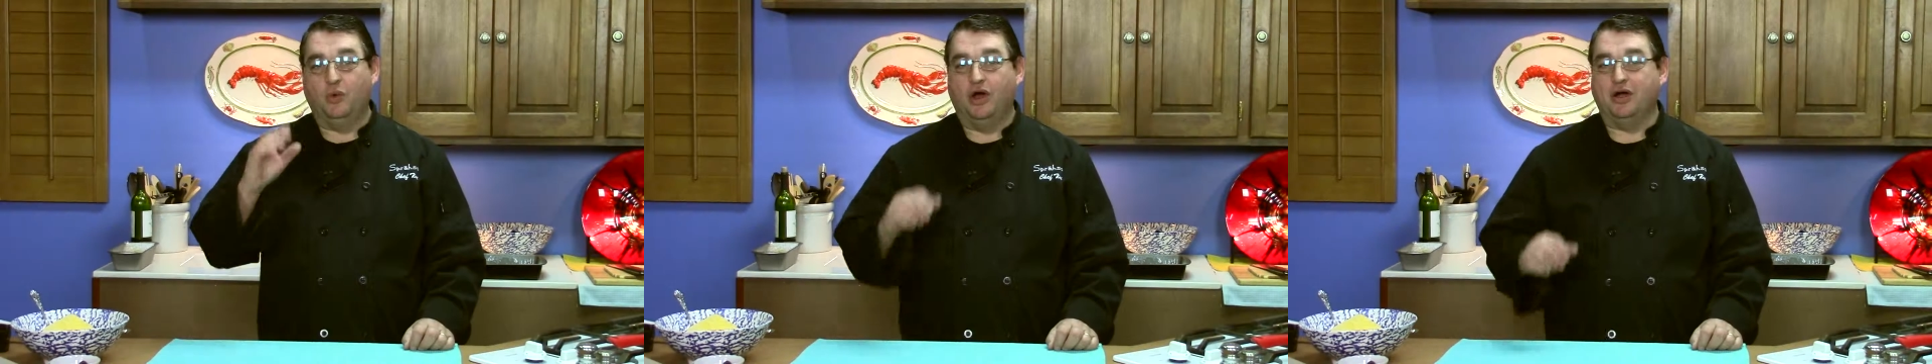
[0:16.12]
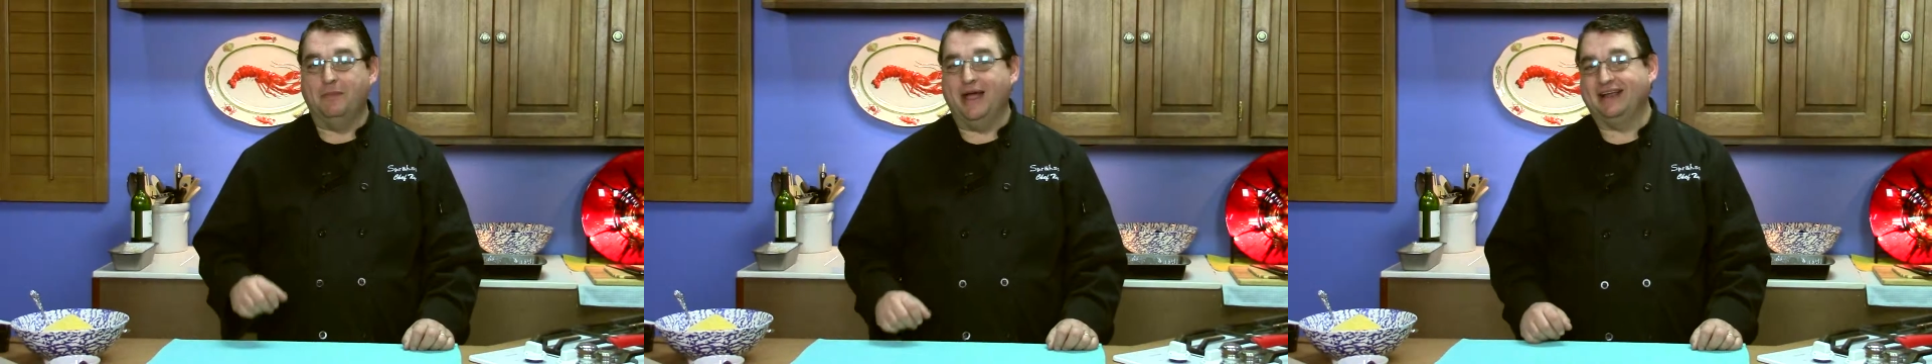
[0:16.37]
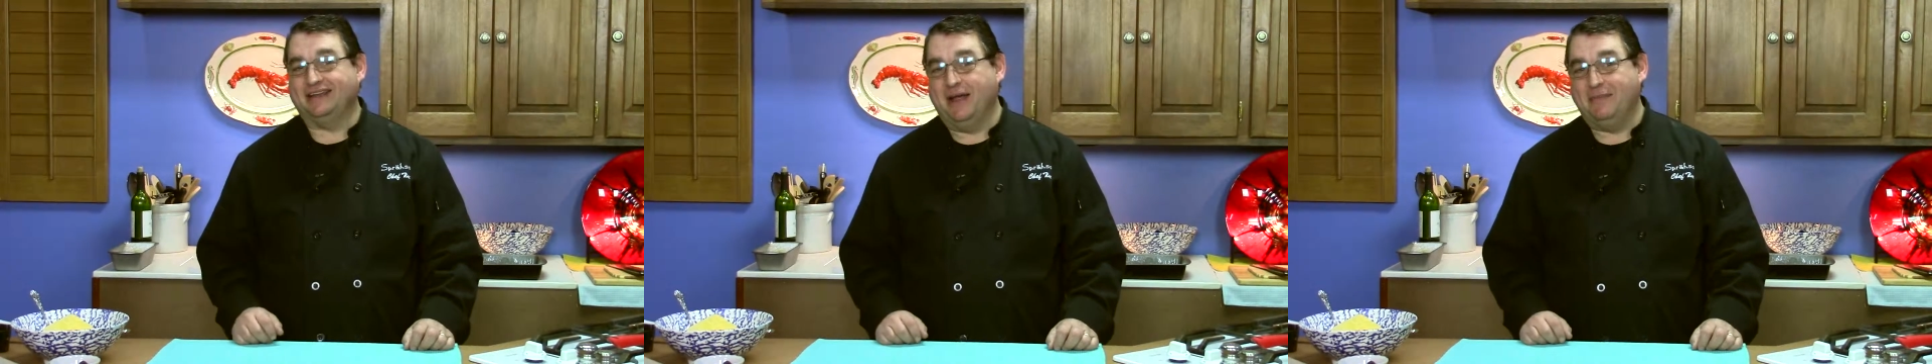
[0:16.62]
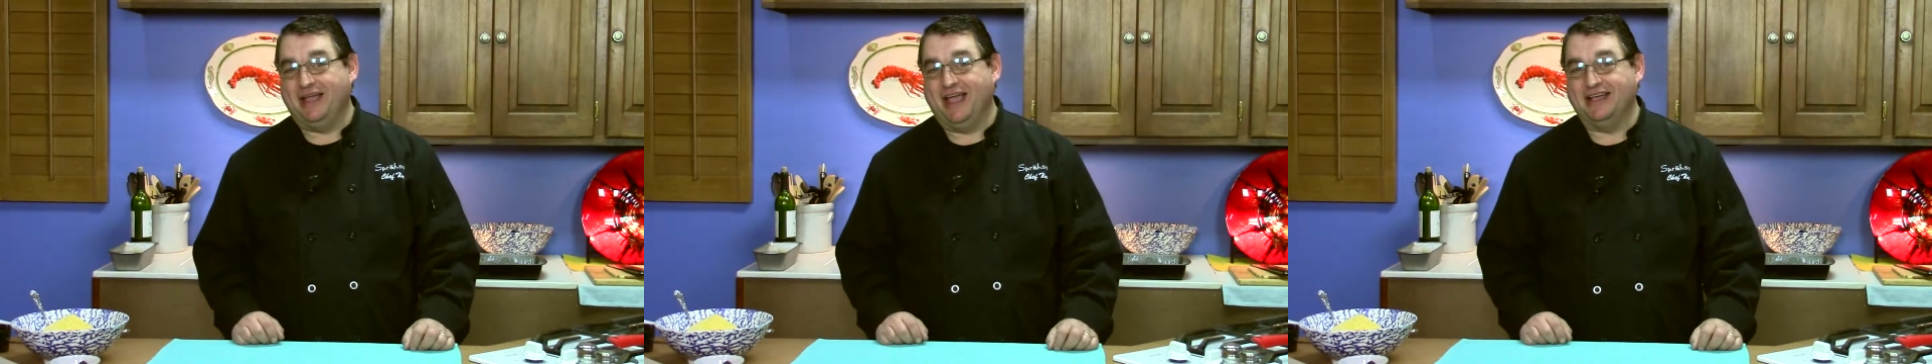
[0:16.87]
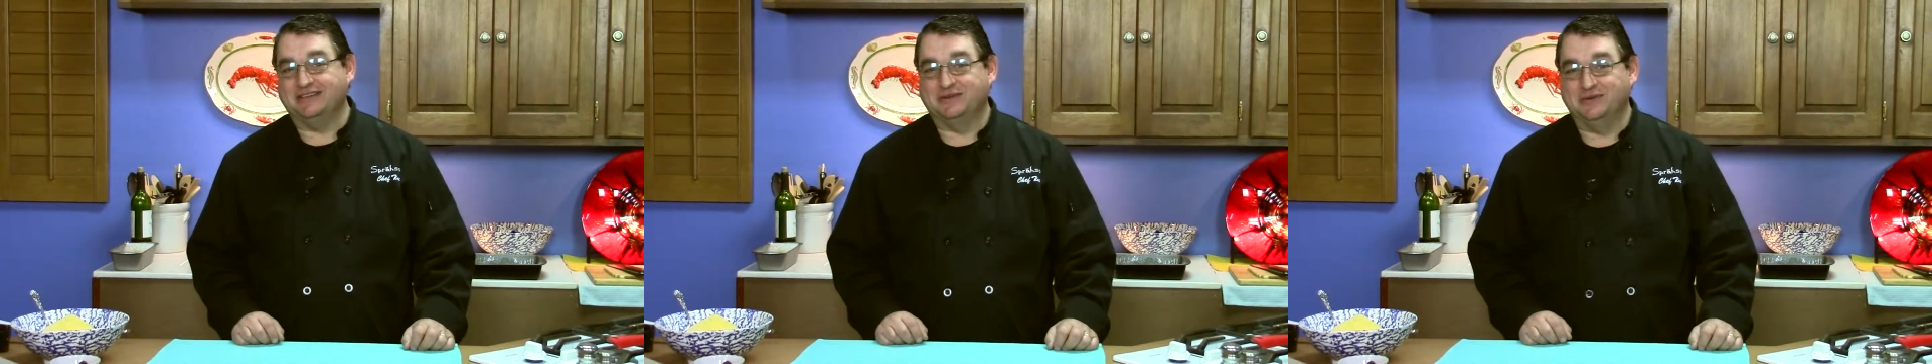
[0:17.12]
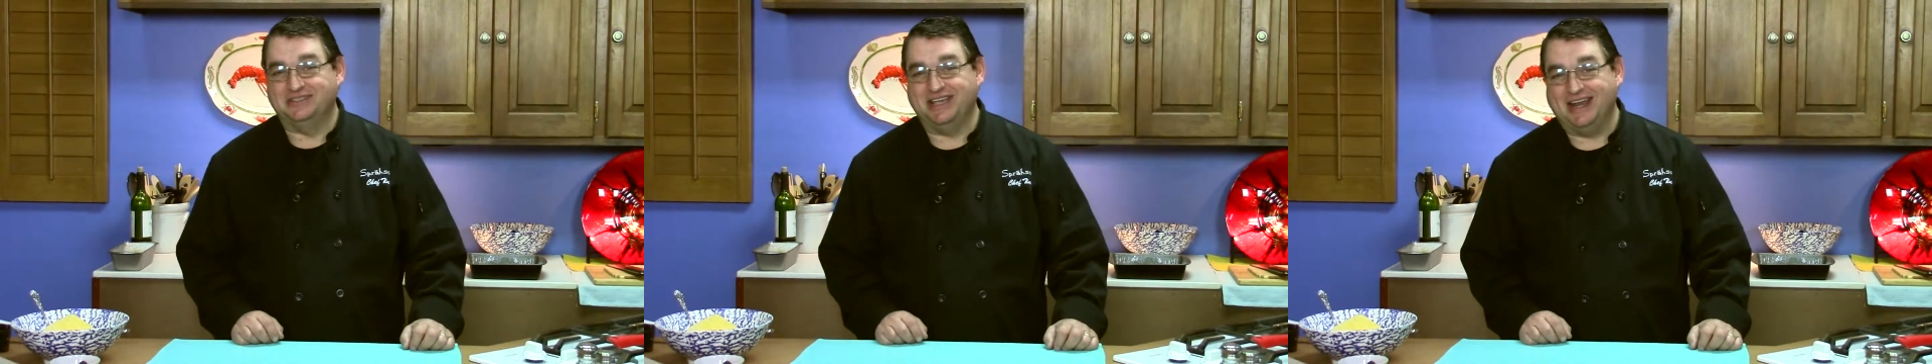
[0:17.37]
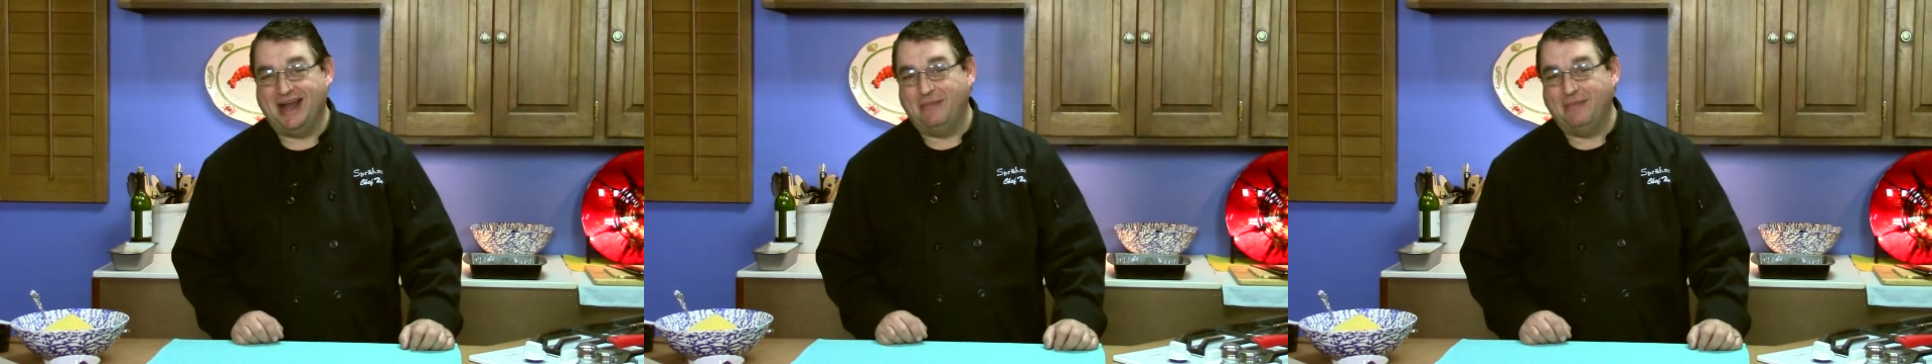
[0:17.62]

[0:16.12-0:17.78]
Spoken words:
and welcome back to Epic Guy's Cuisine.